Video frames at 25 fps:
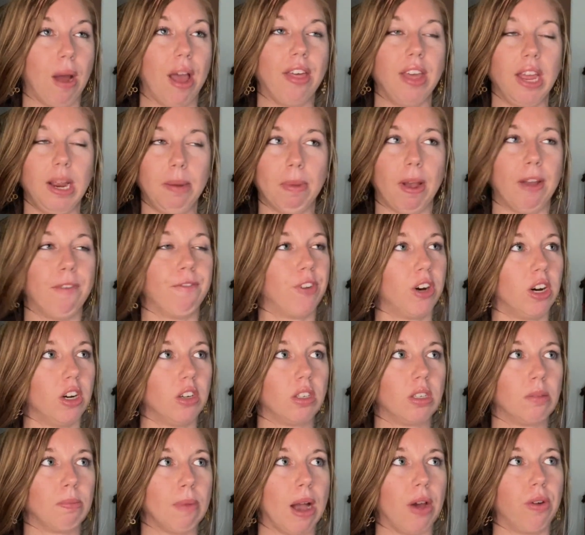I think my
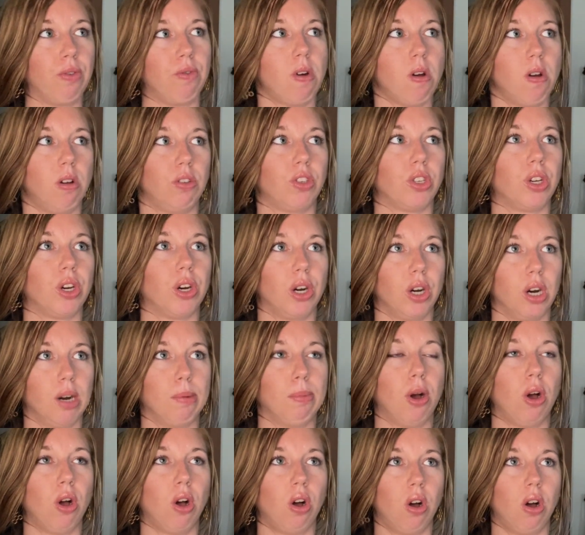first Mountain Rose
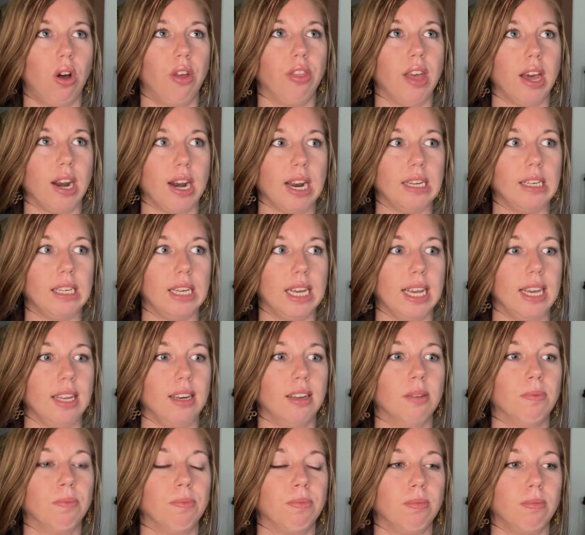herb haul that I
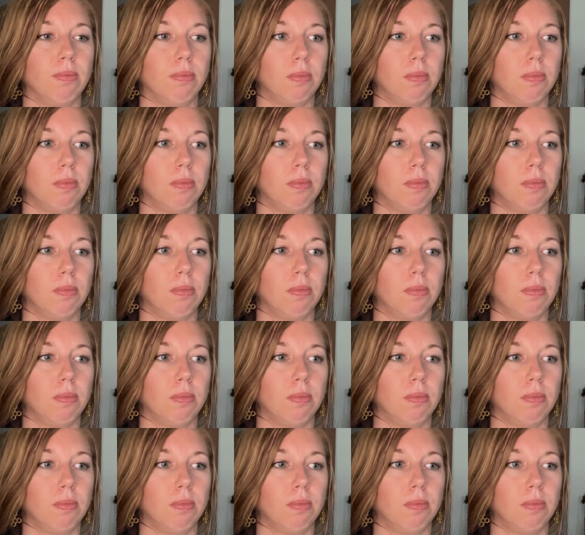did,